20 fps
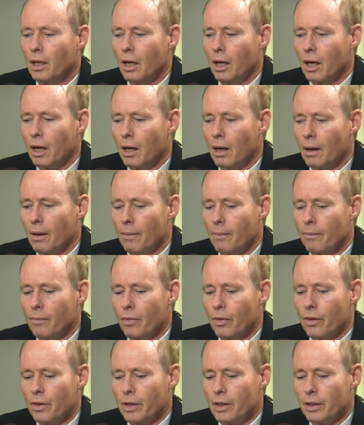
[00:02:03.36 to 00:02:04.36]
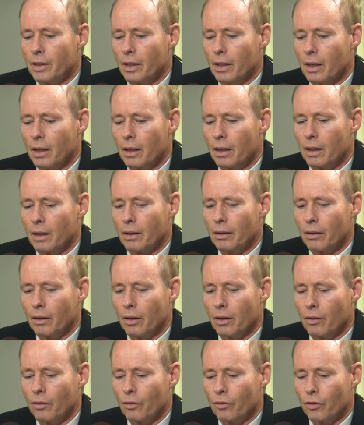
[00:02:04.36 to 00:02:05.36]
the
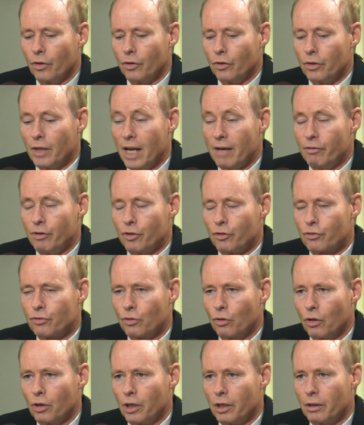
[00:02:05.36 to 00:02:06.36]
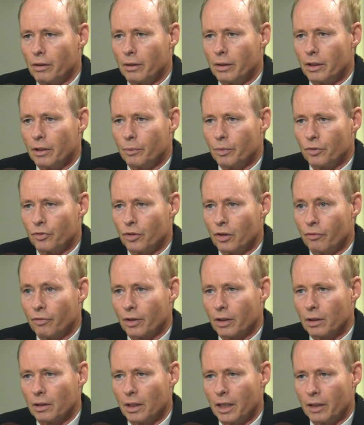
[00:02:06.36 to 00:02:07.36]
Navy destroyer in the
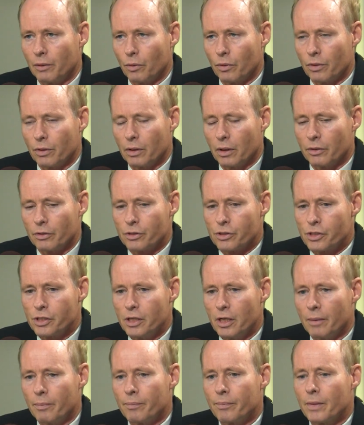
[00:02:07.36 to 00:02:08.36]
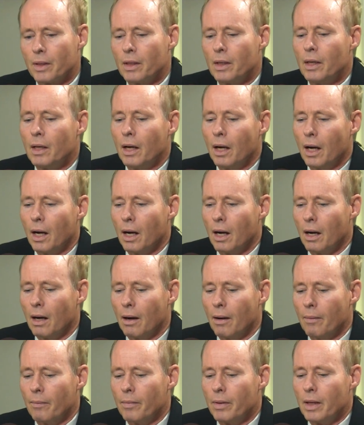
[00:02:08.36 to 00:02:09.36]
Pacific collided with another ship.
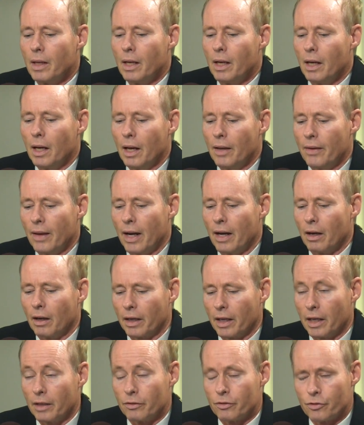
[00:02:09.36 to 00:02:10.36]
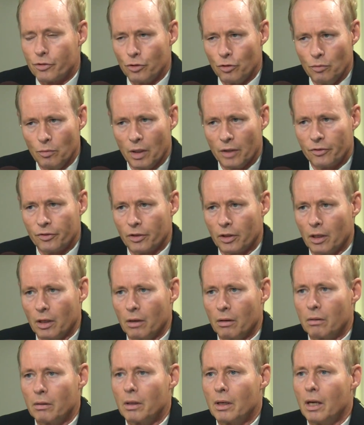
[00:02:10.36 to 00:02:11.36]
Mm-hmm. That, again, 2 months
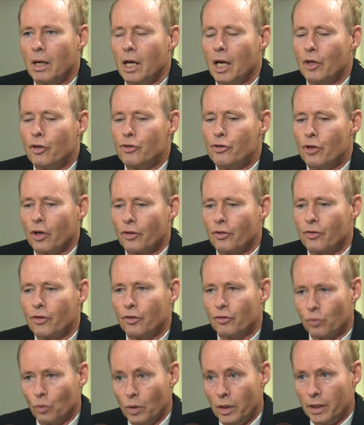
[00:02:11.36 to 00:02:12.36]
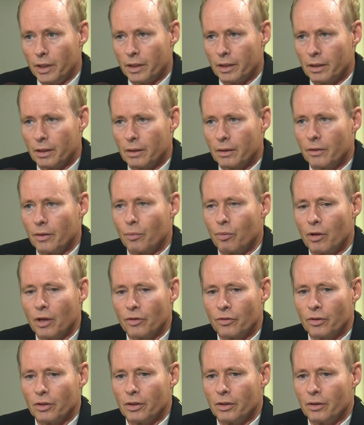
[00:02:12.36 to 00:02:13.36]
ago, just this week, the
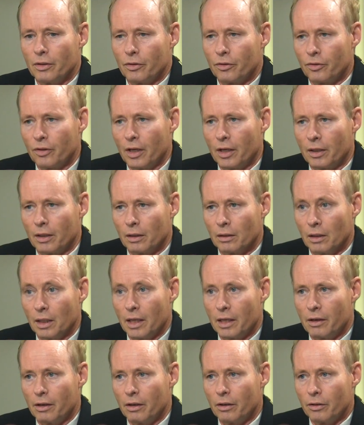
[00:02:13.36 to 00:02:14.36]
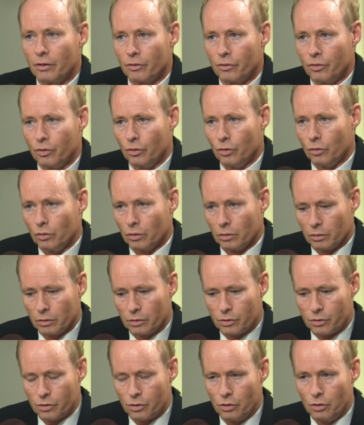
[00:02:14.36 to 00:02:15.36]
president sent a letter to
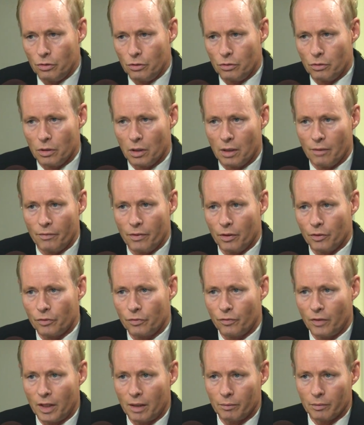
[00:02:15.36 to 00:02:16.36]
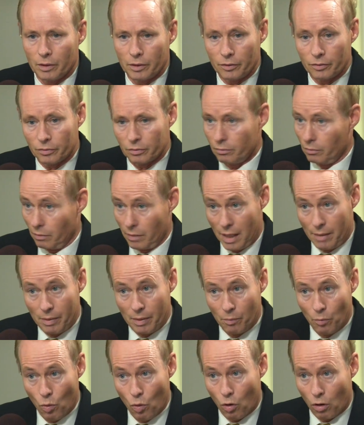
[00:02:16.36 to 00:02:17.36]
two of those families, maybe
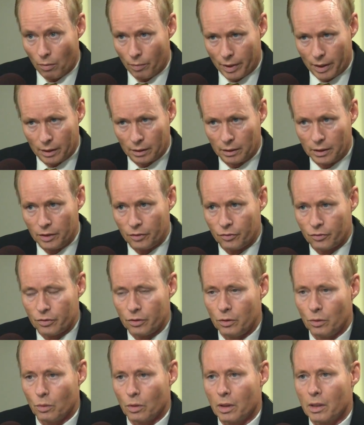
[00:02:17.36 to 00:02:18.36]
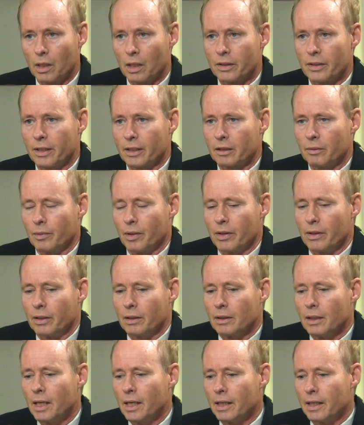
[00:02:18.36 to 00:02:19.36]
more, but at least two were contacted by The
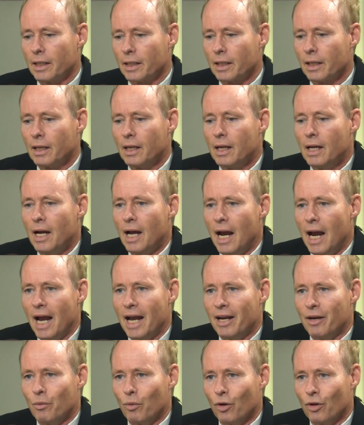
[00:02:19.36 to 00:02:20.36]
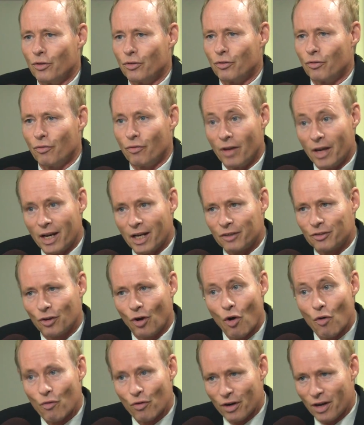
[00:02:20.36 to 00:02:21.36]
Atlantic, and it was FedEx
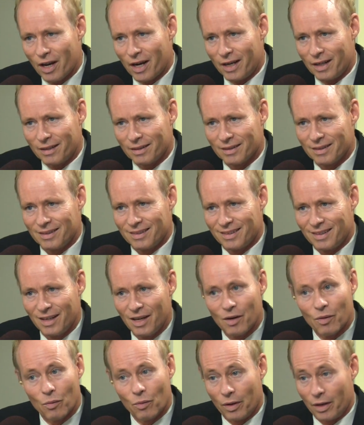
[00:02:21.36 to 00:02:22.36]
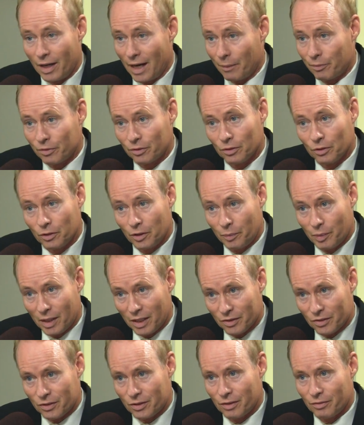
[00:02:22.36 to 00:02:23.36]
overnight, when it absolutely
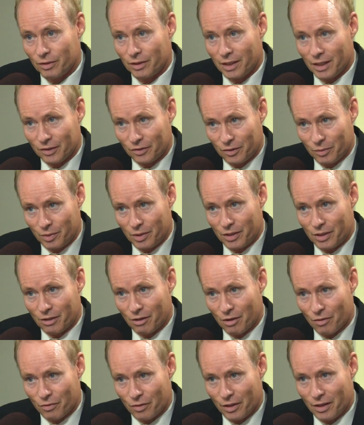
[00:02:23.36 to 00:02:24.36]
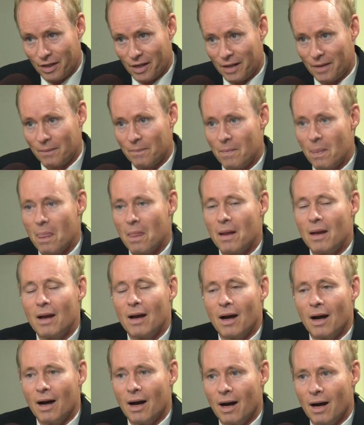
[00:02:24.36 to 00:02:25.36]
positively has to be there overnight.
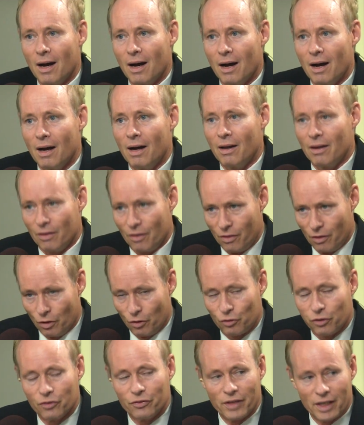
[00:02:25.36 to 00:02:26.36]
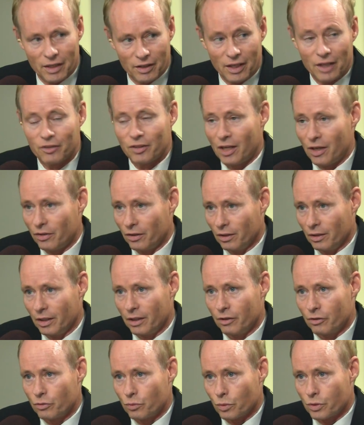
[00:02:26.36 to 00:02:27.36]
That's how the
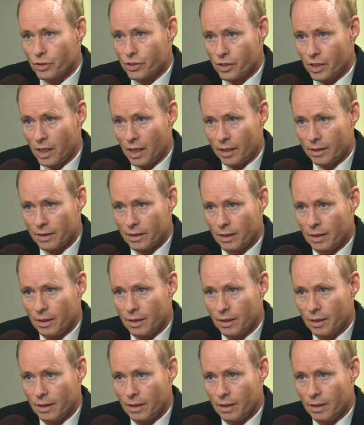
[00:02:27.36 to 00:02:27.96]
letters were sent.